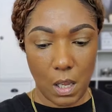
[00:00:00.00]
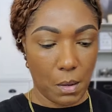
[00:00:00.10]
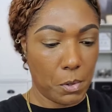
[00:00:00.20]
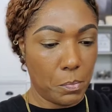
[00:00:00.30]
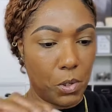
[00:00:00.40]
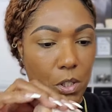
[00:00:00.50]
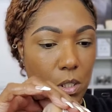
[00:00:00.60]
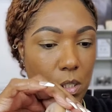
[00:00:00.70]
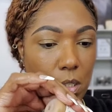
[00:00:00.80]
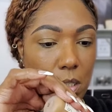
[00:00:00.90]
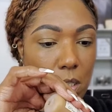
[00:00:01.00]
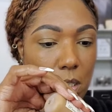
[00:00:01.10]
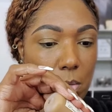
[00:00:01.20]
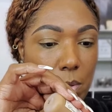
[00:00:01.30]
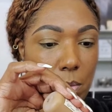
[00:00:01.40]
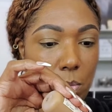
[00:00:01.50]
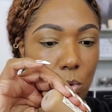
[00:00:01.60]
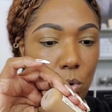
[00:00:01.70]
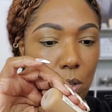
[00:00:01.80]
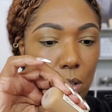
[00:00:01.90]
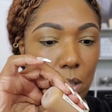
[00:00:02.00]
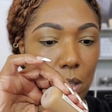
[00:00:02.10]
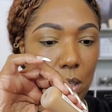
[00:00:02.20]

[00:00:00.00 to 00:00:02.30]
I'm going to put just a little bit more.